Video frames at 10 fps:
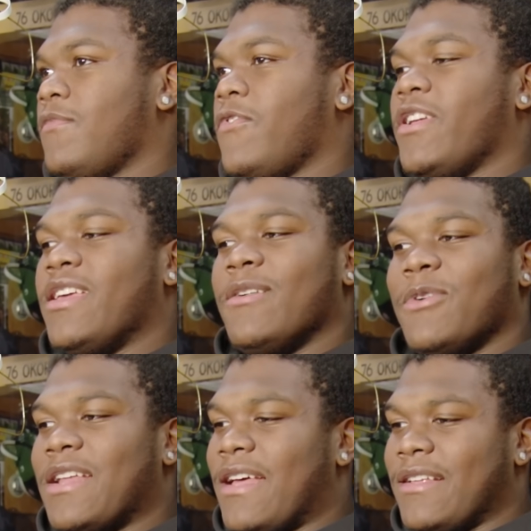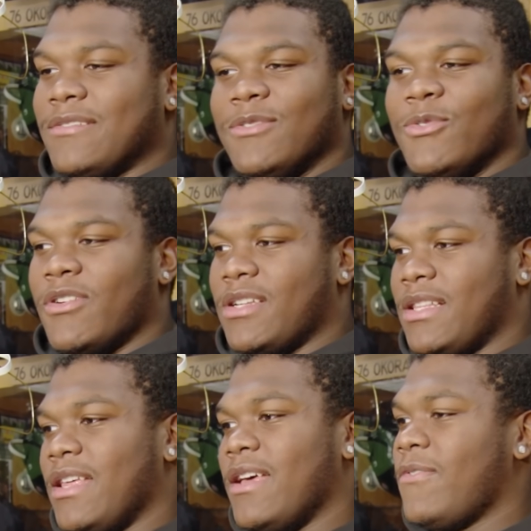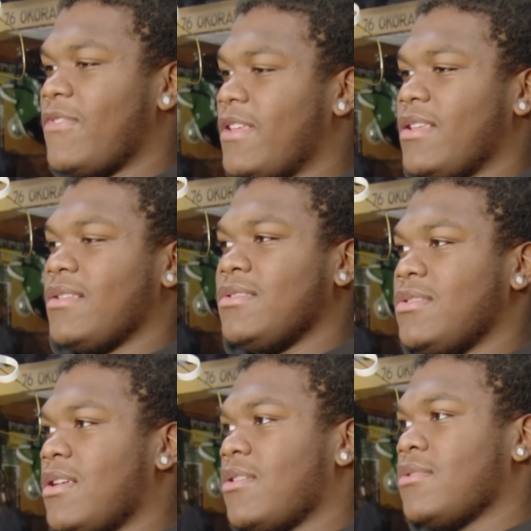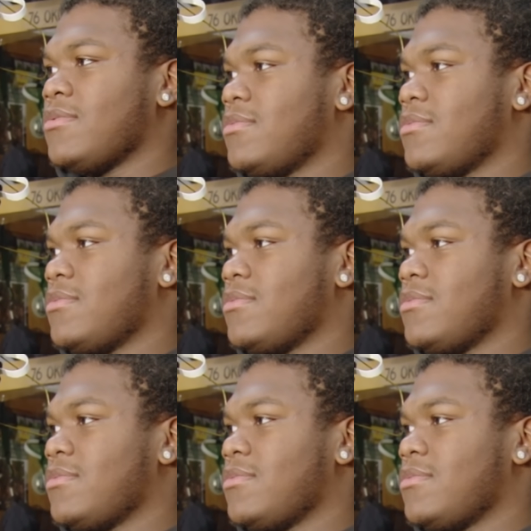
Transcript: forget what I knew on the left and, you know,